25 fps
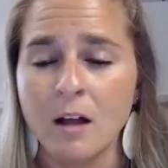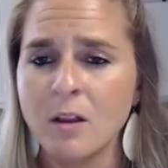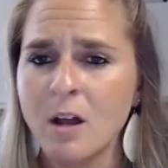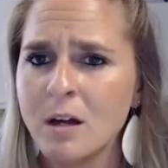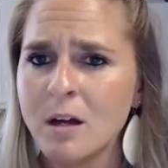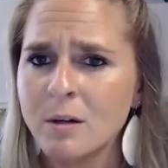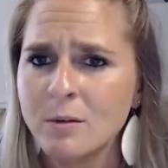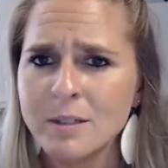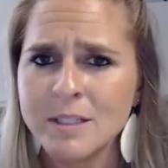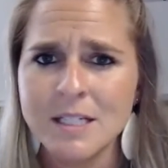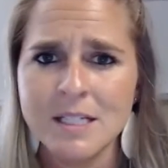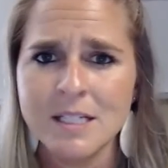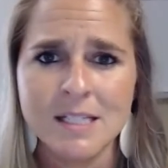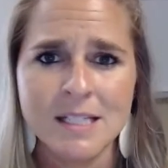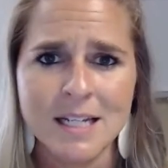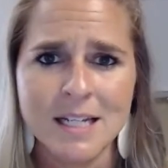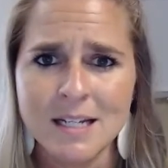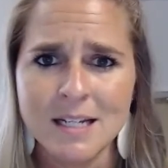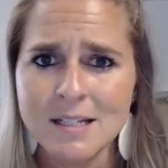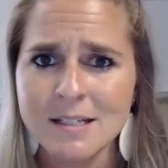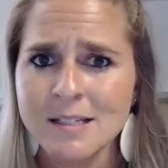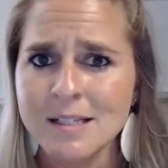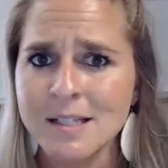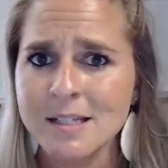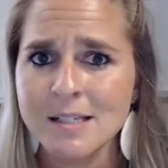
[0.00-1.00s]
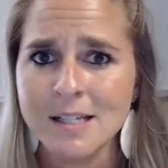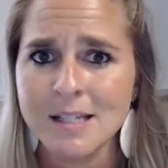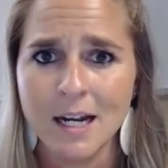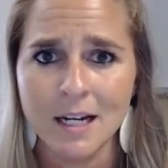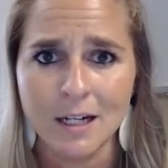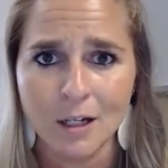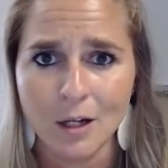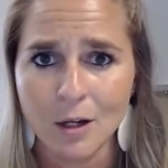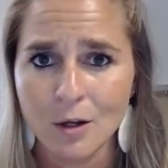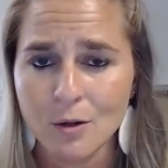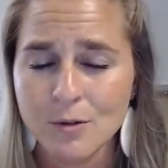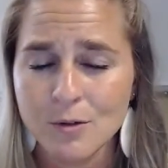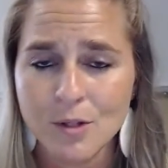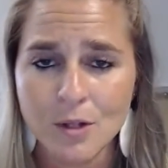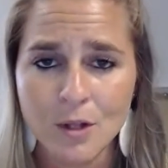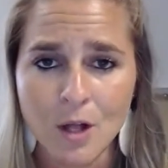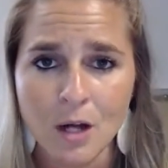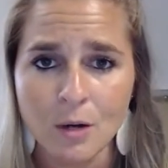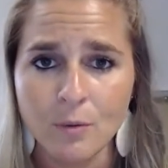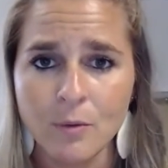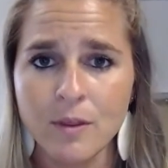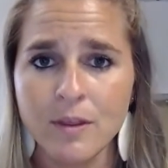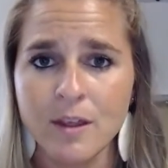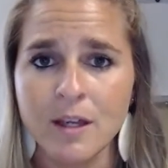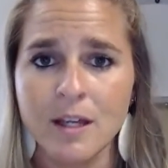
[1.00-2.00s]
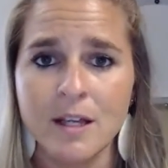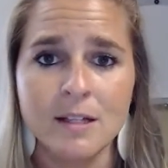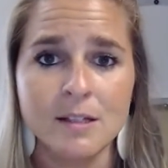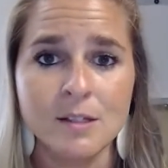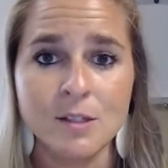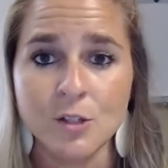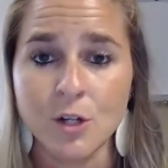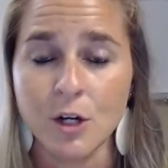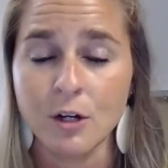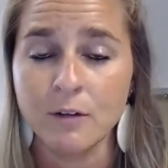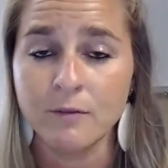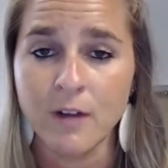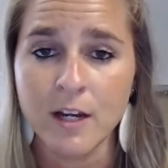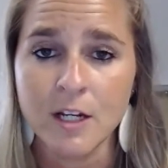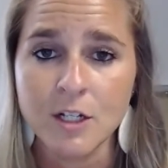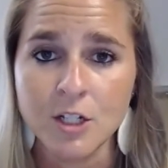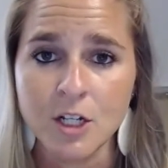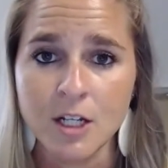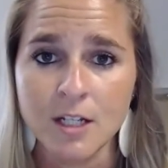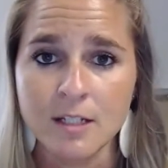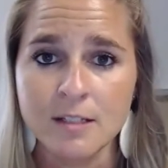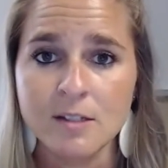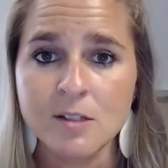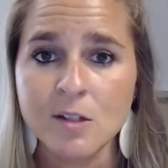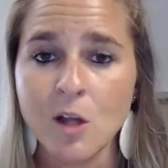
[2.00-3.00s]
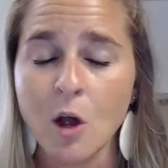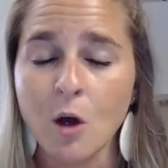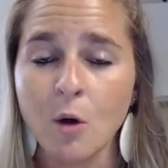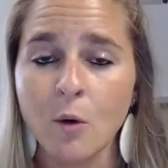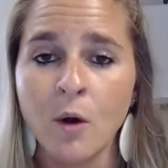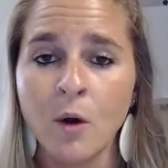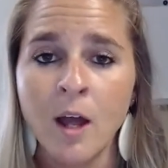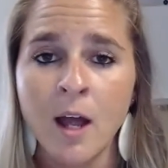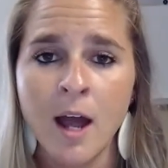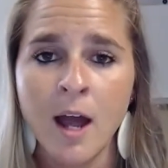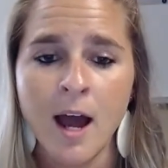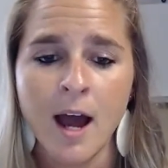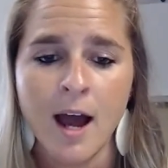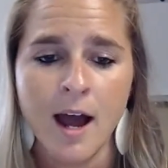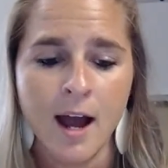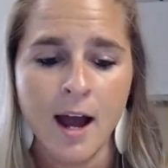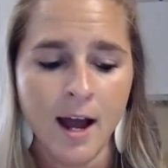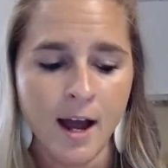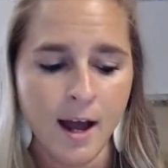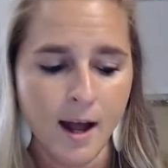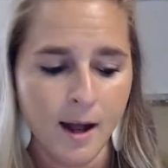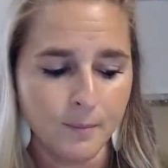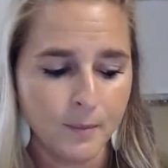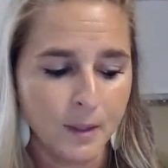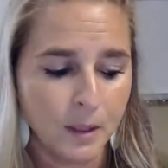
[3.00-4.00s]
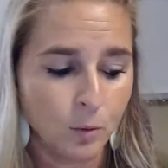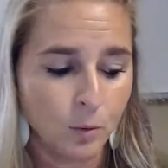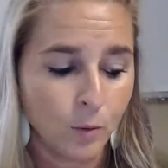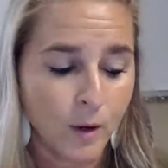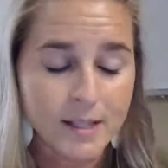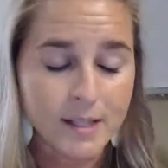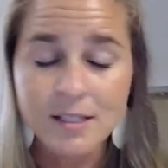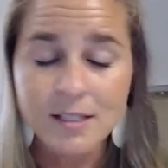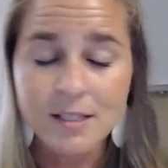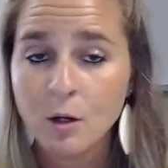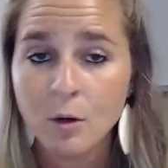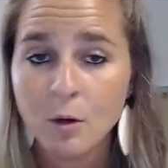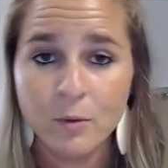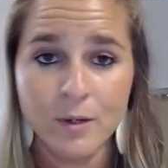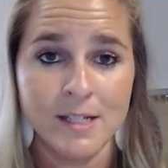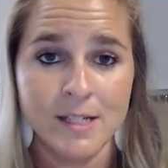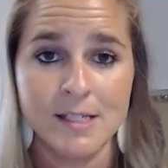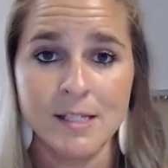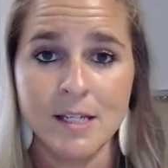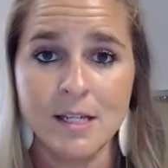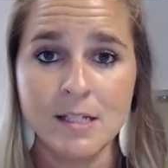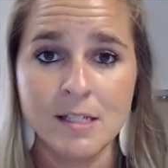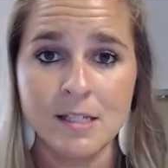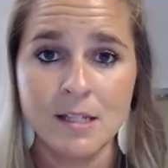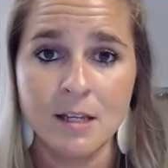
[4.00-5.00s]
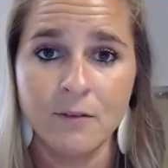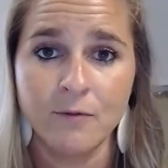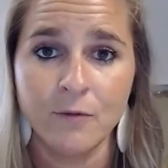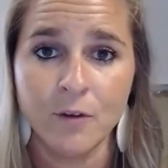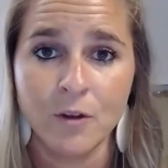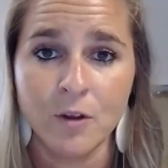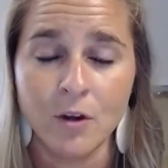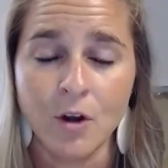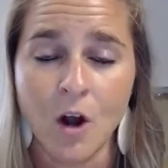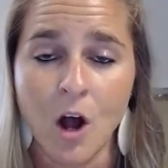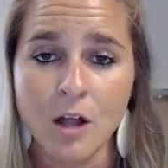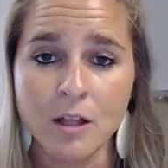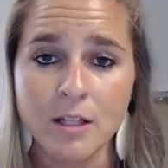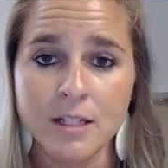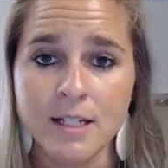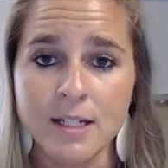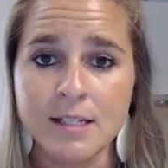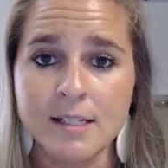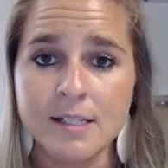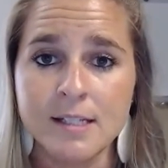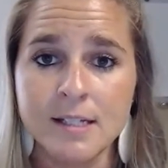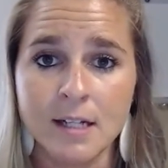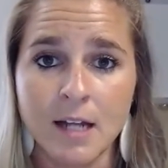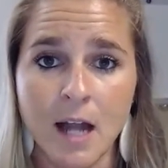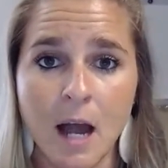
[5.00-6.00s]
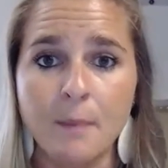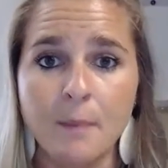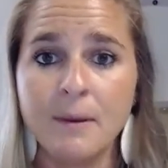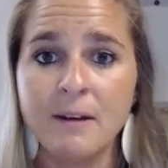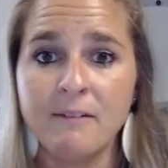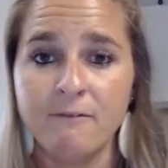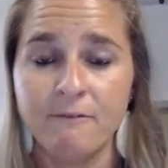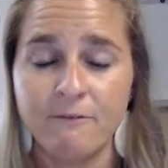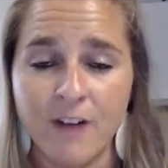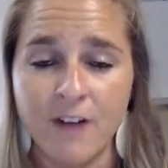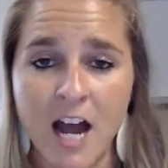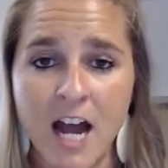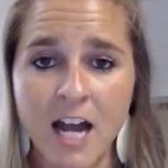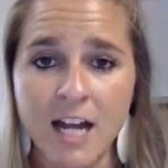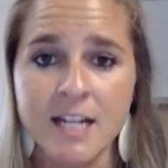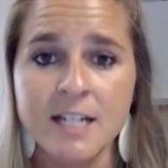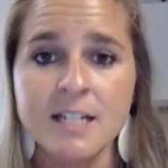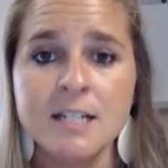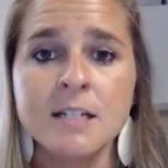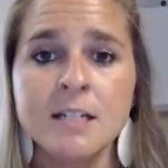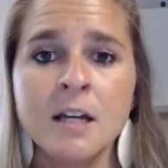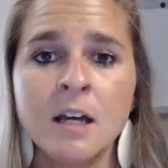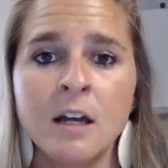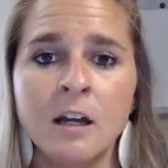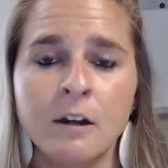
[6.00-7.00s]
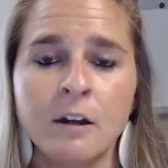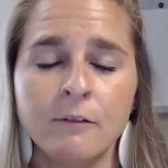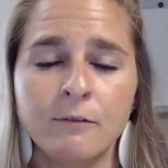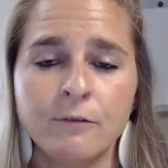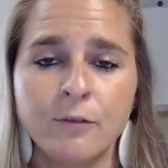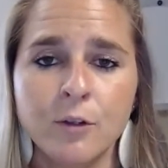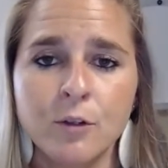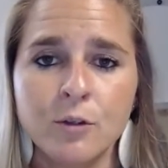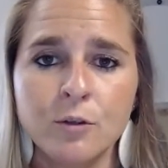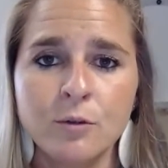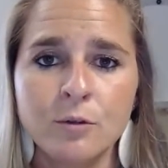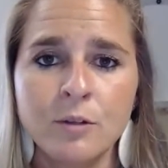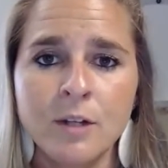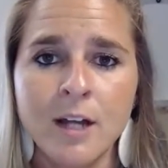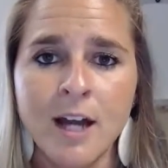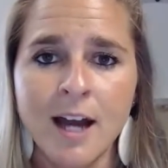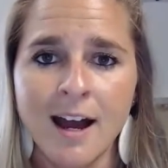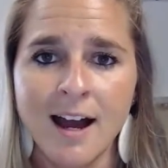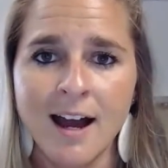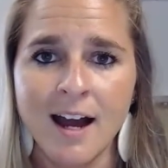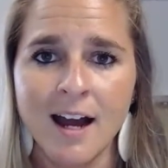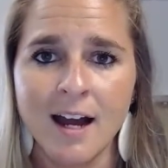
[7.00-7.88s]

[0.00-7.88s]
Along with disease, this kind of goes along with it, is starvation. So it wasn't always easy for the colonists to come and find food.